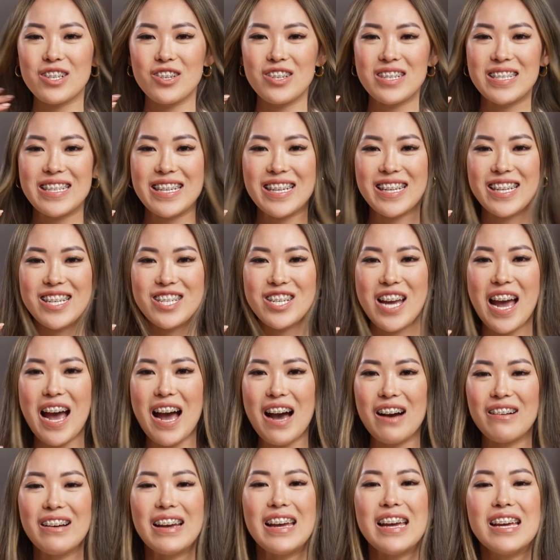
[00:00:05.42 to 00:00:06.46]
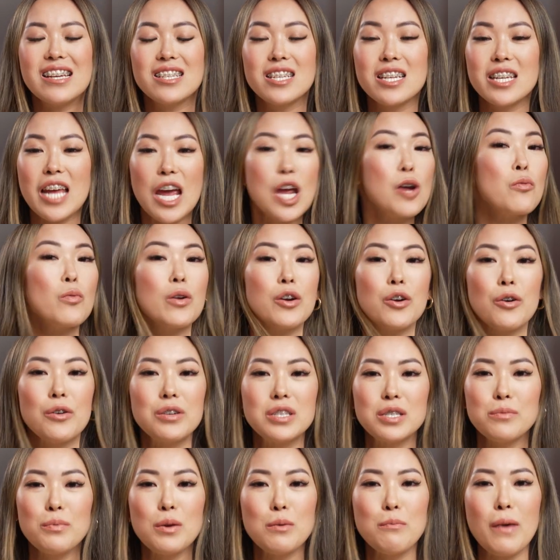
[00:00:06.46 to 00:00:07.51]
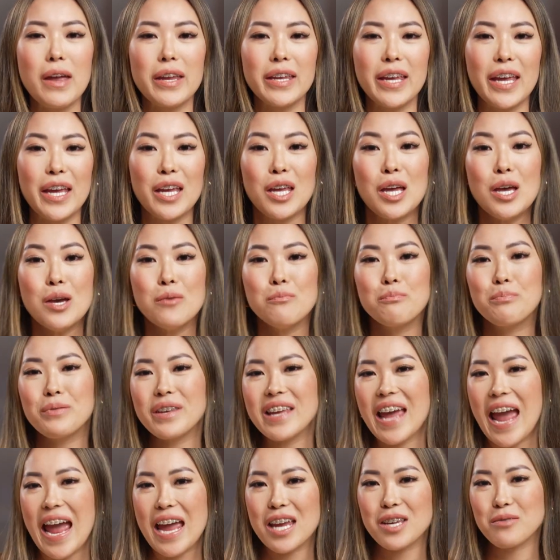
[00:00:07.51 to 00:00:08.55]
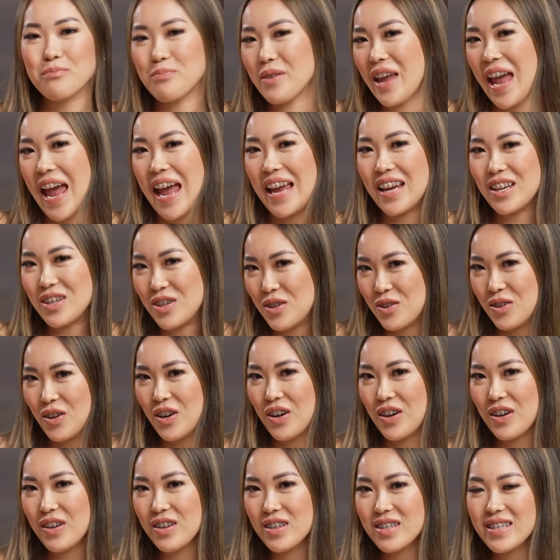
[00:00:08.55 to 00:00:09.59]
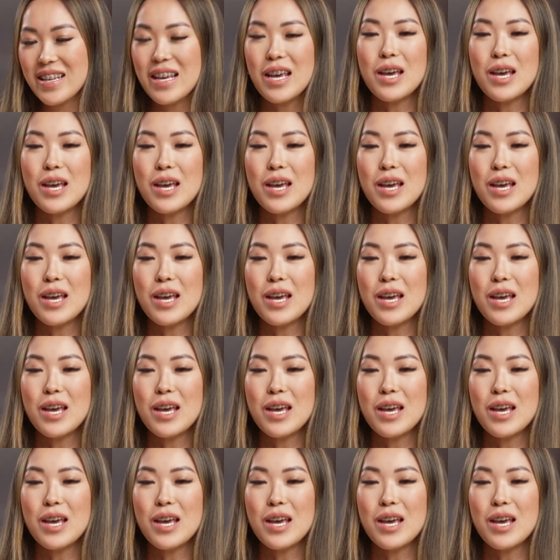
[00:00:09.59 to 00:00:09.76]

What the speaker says: Christina Chow. Today we're going to be making Biang Biang Noodles.